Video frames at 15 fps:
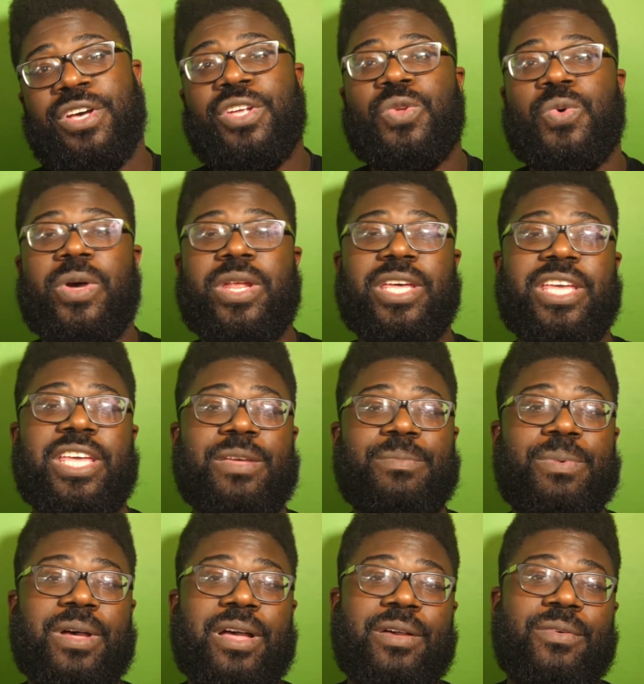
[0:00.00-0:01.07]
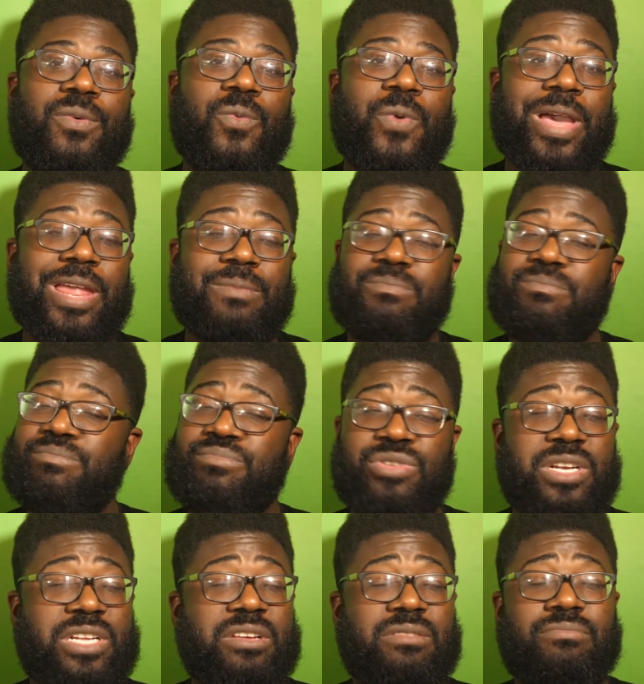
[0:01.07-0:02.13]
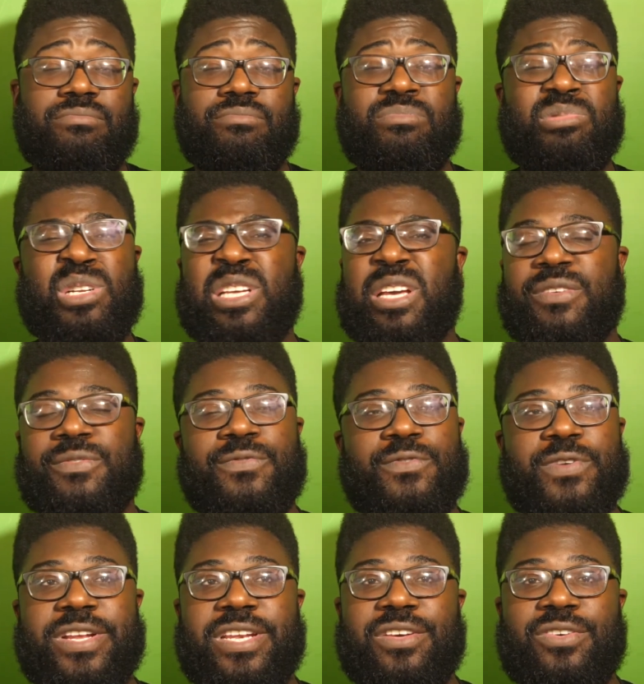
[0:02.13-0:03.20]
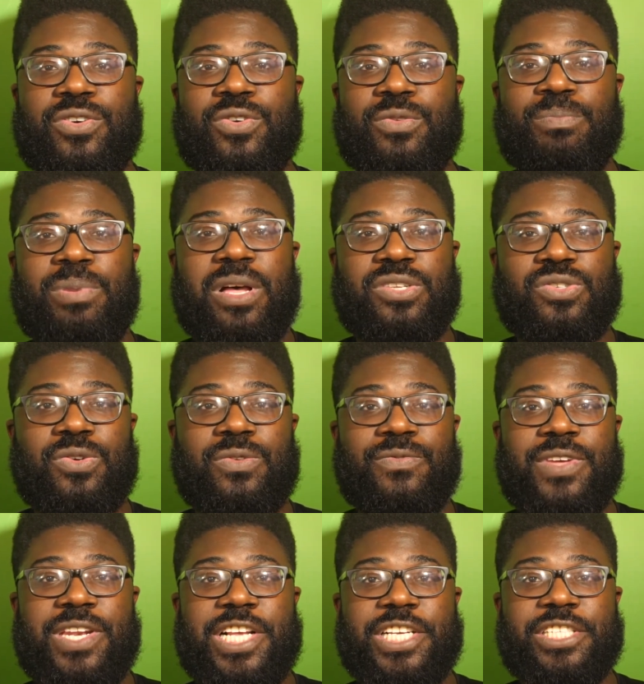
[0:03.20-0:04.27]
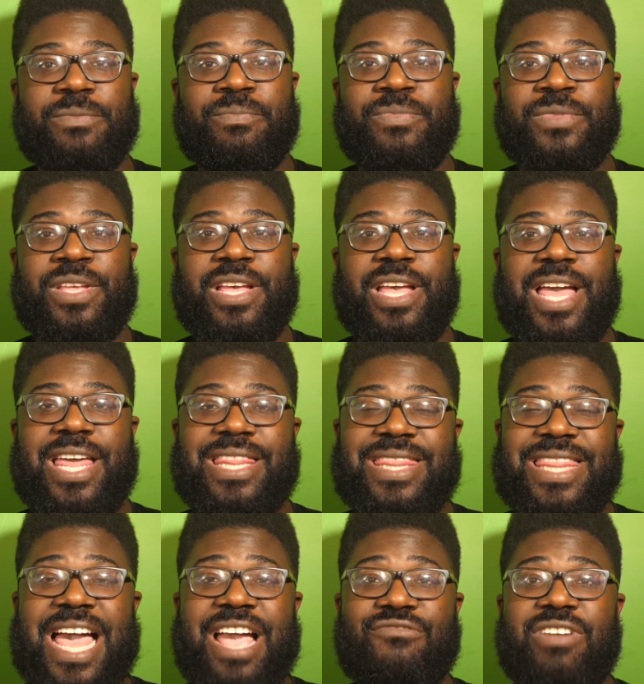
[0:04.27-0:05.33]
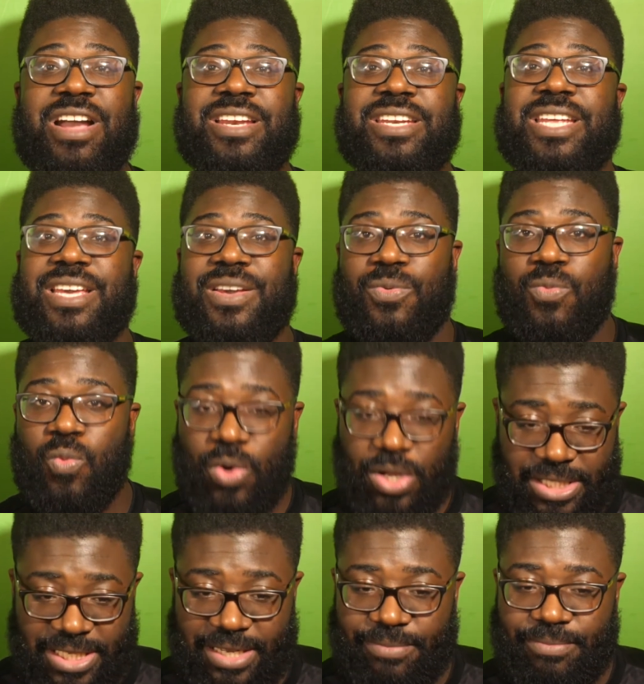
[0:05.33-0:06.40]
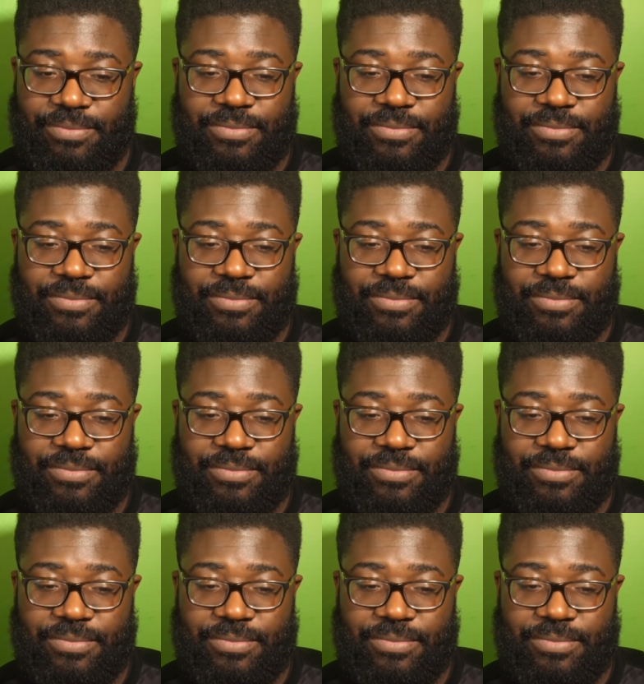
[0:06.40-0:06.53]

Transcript: to where the keeper went. Brilliant, 3-0, good pass, good finish, and that right there was it.